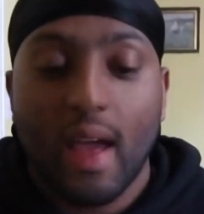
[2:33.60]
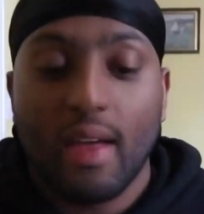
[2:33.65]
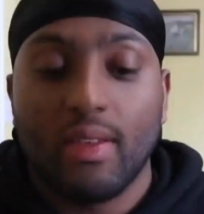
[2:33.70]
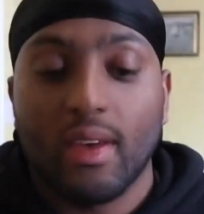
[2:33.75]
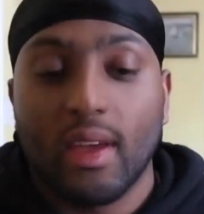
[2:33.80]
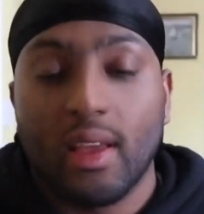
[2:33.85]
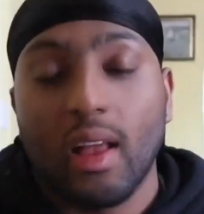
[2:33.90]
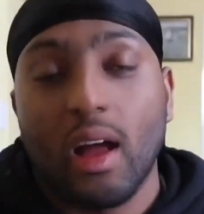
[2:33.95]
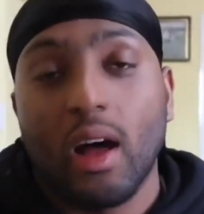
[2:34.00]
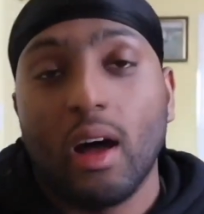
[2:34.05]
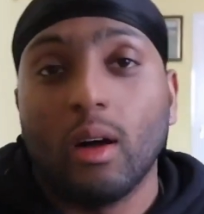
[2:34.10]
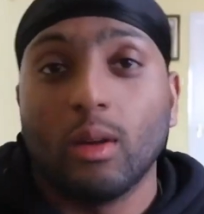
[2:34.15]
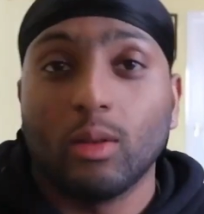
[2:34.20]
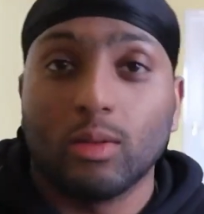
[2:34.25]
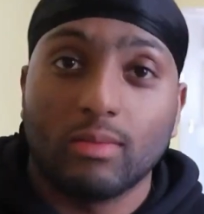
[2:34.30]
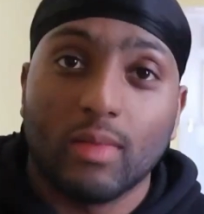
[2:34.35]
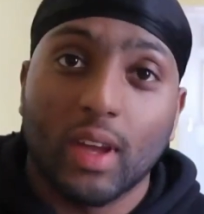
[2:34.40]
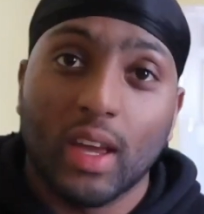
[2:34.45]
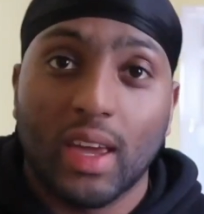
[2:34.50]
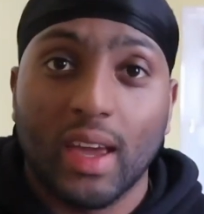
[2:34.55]
and then
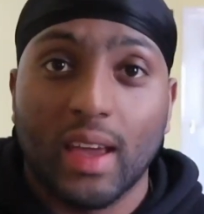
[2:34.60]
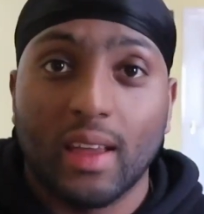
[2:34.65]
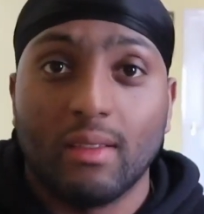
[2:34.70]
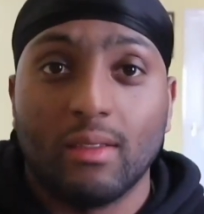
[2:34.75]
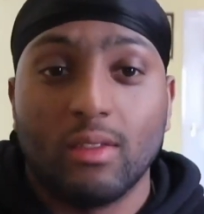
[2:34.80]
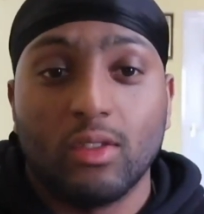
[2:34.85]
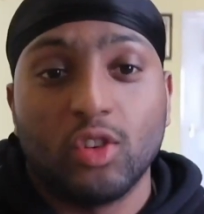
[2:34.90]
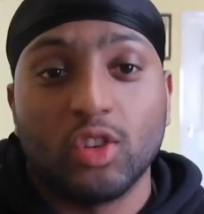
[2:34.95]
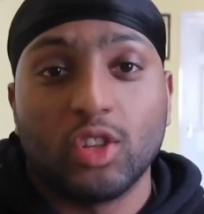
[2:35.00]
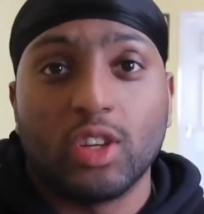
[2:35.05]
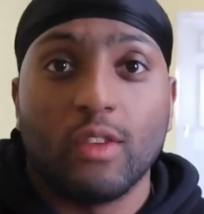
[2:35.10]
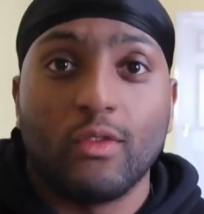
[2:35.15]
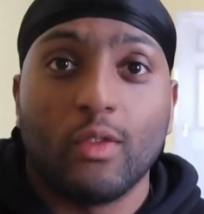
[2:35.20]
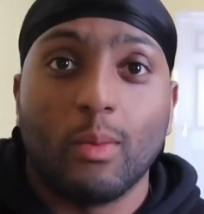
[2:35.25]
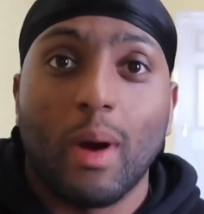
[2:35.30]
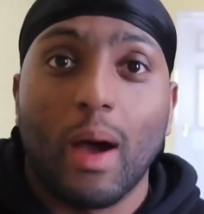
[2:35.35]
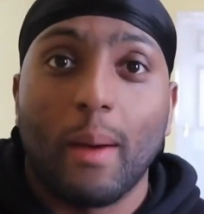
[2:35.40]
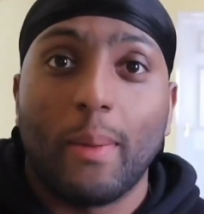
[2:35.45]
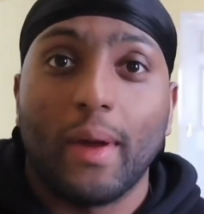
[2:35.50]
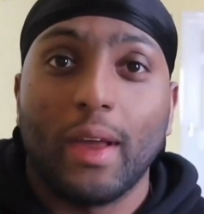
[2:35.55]
I'll again just give
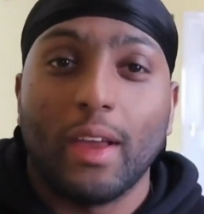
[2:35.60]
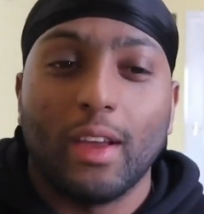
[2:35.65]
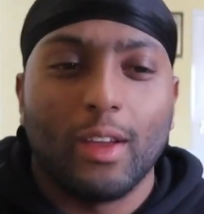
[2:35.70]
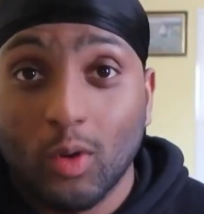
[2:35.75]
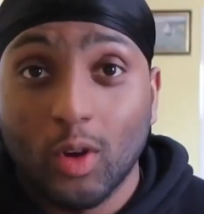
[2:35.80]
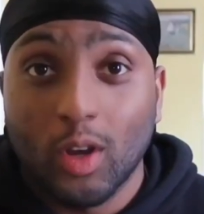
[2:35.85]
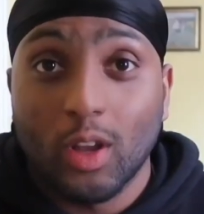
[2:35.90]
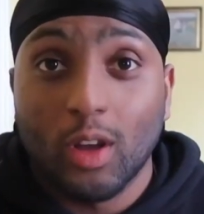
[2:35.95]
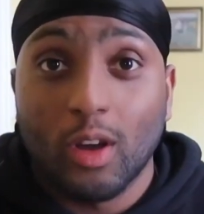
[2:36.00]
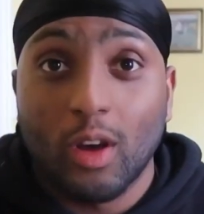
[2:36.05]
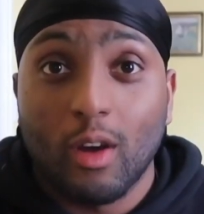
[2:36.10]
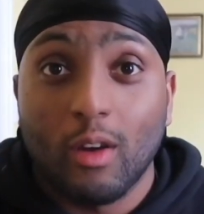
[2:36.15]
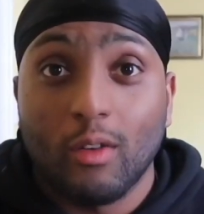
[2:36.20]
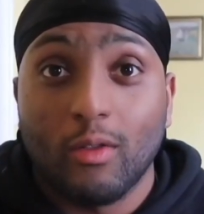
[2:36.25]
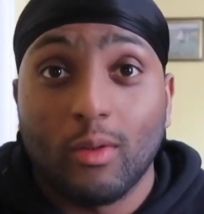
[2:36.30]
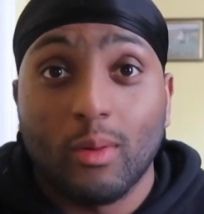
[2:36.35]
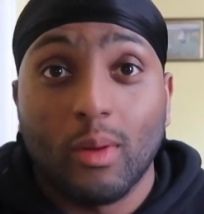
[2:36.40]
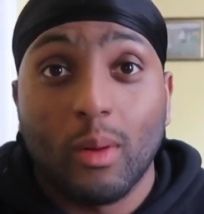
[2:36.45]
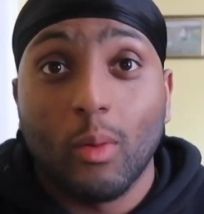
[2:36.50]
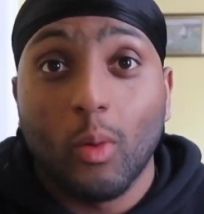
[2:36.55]
you my opinion. We're going to go
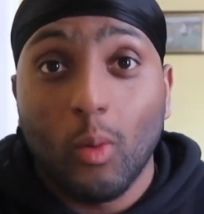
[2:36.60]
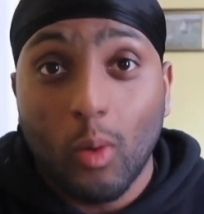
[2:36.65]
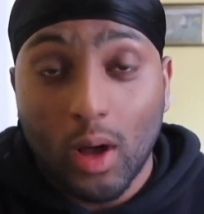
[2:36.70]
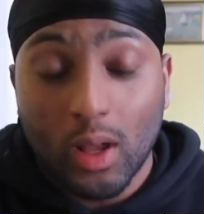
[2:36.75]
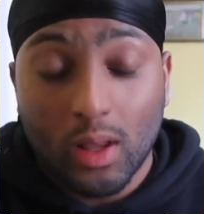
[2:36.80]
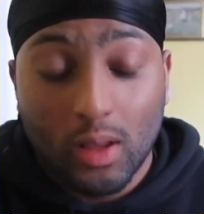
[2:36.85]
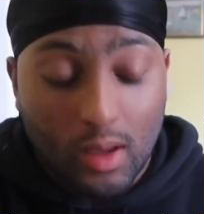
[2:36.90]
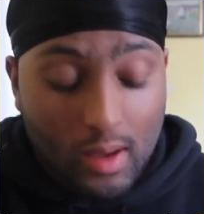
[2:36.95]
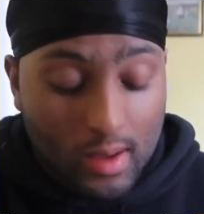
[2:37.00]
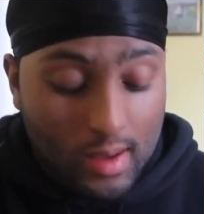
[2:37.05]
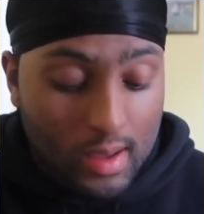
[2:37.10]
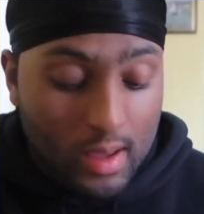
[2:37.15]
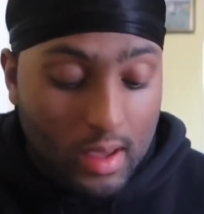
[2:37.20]
from number 1.